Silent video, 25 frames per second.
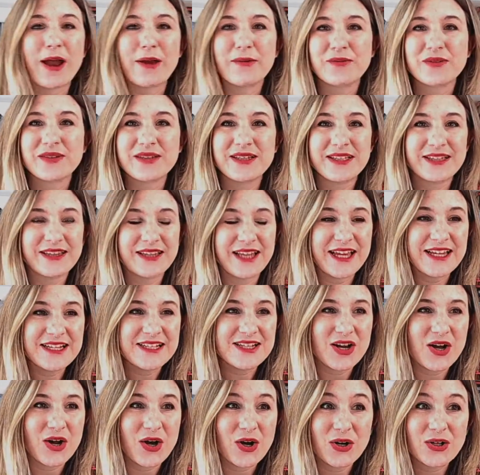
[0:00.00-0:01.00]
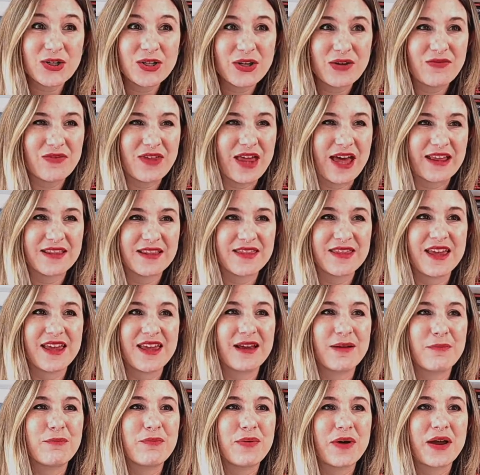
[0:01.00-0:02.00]
I really liked all of that
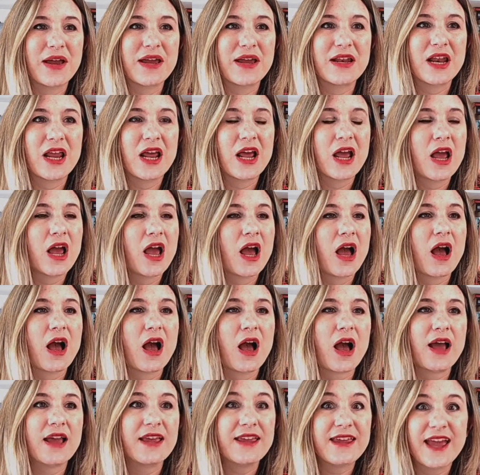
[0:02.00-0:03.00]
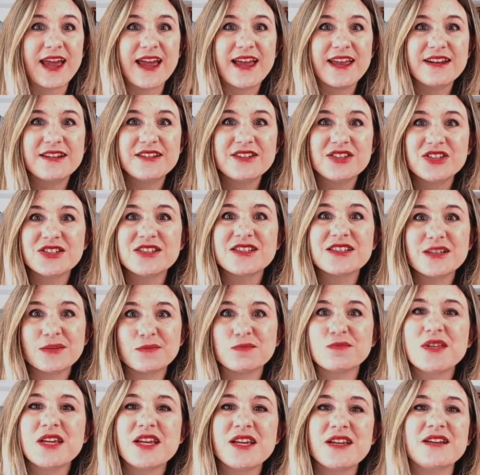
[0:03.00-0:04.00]
thing. But again, just
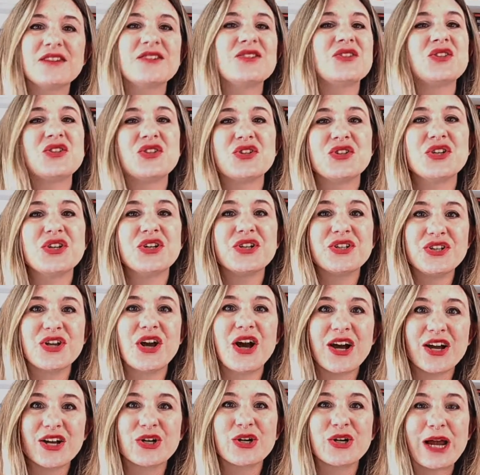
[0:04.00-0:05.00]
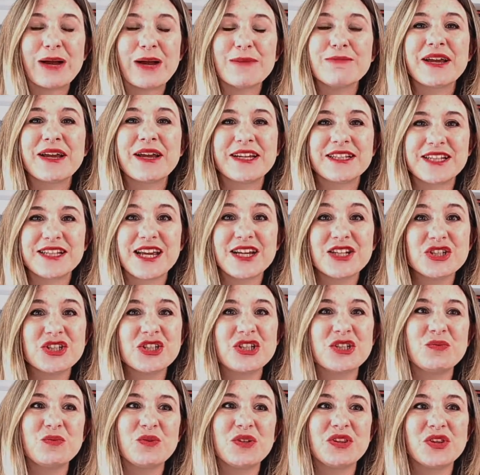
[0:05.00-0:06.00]
something could not grab my
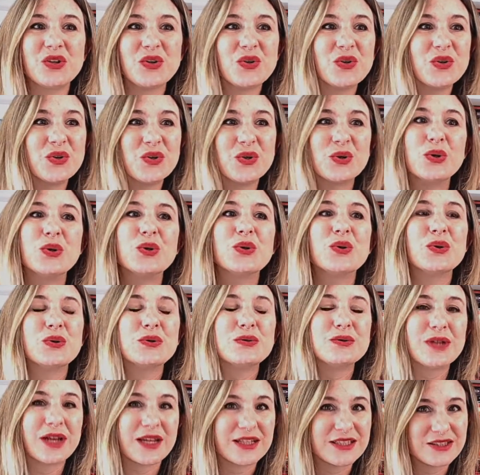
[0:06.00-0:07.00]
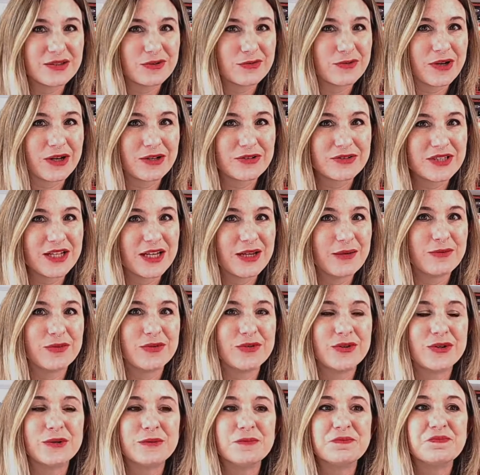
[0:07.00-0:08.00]
attention with the whole Knights of the Round
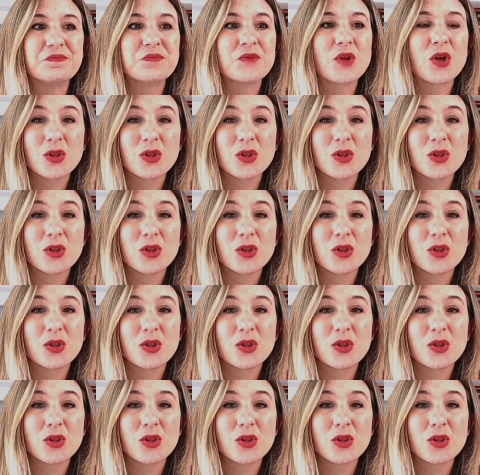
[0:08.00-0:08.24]
Table